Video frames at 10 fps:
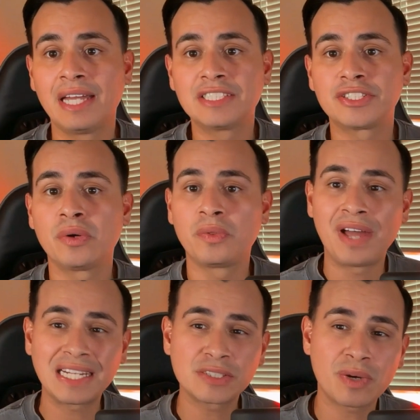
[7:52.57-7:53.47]
so
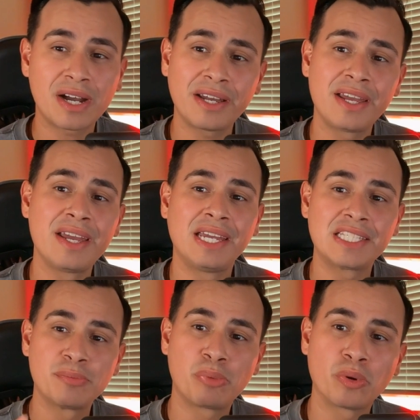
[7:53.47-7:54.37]
that's why it's
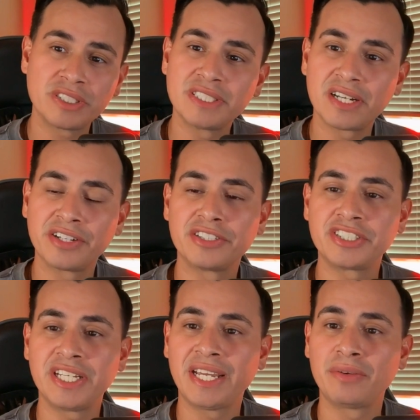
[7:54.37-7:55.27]
important to
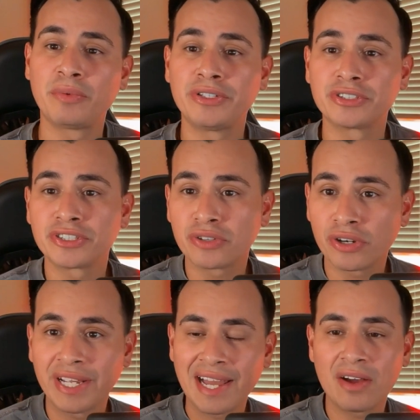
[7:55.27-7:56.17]
understand when you're
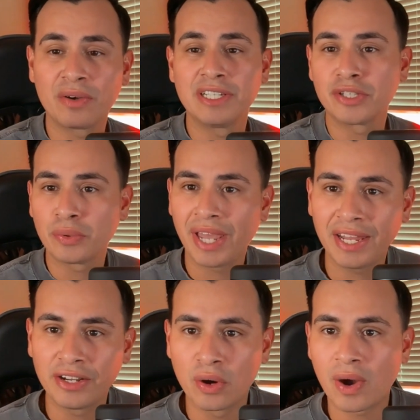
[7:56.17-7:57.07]
starting out, it's okay
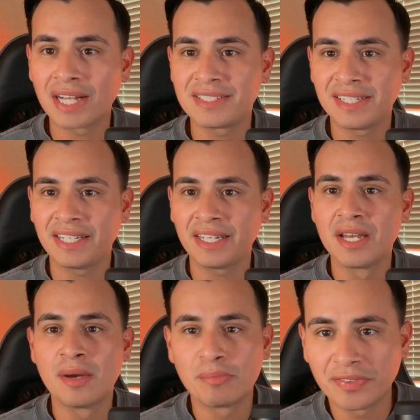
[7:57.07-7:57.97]
to go high
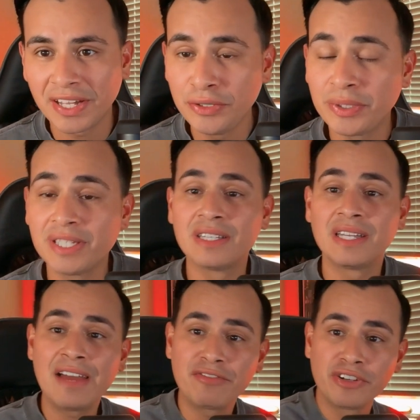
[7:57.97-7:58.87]
ticket, but then you can
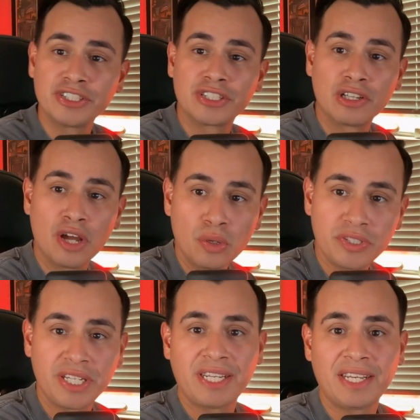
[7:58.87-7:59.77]
leverage low
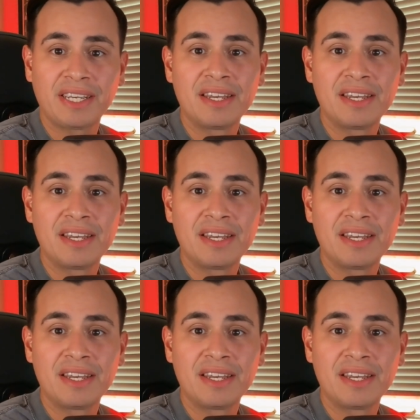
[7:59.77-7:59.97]
ticket